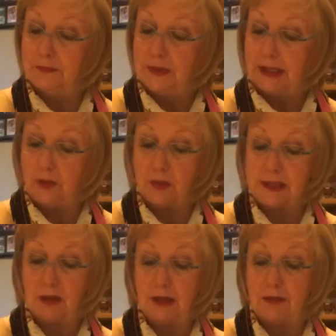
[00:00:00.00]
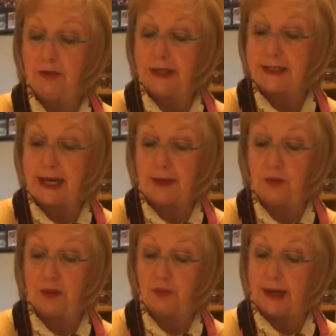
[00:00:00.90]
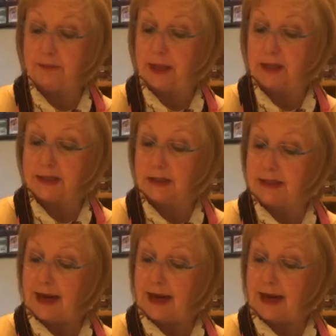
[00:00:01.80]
It was a lovely day with redbuds and